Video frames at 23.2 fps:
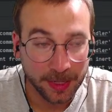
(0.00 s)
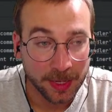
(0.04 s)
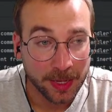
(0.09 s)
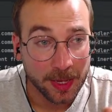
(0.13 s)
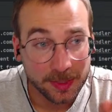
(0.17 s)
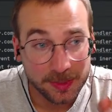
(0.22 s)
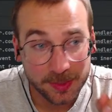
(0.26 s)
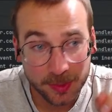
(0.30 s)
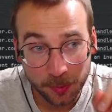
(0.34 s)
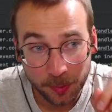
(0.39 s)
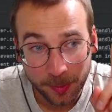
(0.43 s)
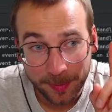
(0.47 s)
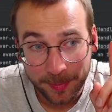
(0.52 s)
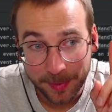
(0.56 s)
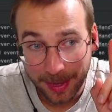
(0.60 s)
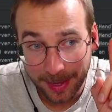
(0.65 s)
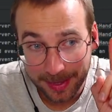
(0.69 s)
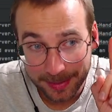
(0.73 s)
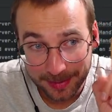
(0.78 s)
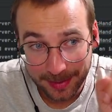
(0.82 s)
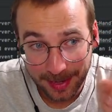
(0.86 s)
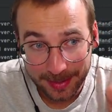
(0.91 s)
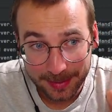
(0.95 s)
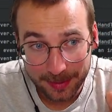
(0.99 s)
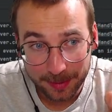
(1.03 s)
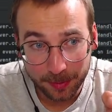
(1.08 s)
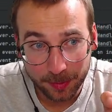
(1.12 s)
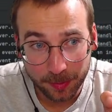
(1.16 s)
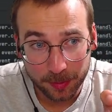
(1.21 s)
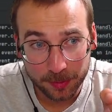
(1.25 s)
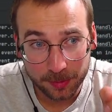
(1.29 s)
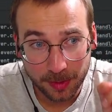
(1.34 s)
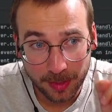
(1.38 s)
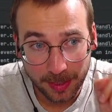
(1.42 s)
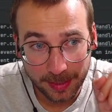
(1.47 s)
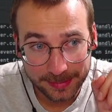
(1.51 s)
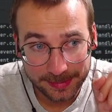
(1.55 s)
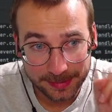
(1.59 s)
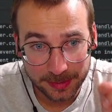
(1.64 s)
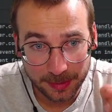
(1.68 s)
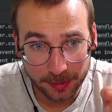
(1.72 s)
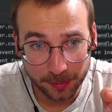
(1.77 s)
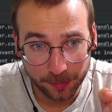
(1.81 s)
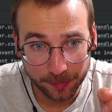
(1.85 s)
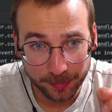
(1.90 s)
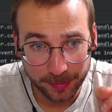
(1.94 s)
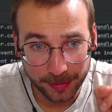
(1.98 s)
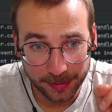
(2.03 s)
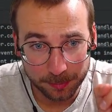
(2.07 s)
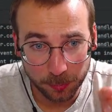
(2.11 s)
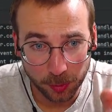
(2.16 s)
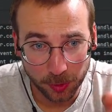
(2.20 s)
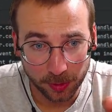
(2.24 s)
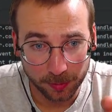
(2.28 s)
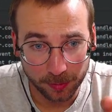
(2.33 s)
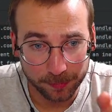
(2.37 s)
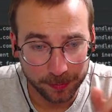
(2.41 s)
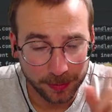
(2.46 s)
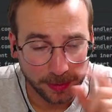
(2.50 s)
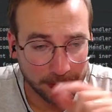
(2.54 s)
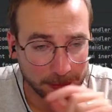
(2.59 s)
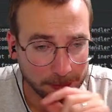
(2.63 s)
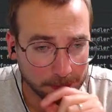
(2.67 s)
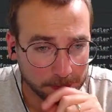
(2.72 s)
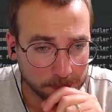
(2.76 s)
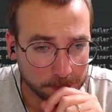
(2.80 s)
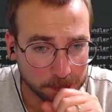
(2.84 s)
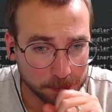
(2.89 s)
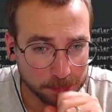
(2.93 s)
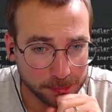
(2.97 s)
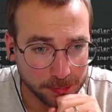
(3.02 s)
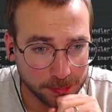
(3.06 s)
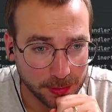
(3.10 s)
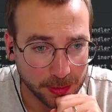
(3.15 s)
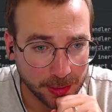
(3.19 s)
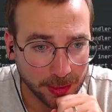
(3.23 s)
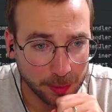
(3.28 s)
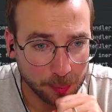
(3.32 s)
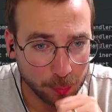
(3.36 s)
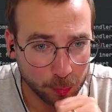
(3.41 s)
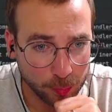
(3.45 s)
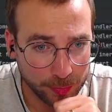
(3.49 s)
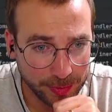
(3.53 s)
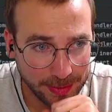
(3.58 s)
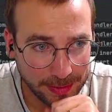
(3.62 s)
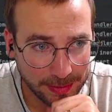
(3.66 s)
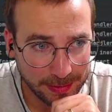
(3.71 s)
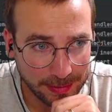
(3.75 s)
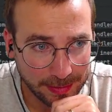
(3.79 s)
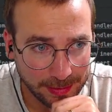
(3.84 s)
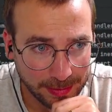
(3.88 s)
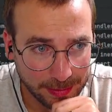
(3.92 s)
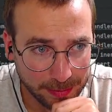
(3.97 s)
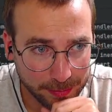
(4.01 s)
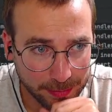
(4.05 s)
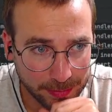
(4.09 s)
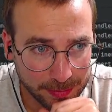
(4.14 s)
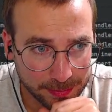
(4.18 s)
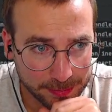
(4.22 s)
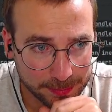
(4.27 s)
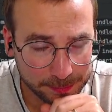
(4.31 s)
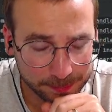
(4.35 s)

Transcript: So I like the idea of that model file. I really like that.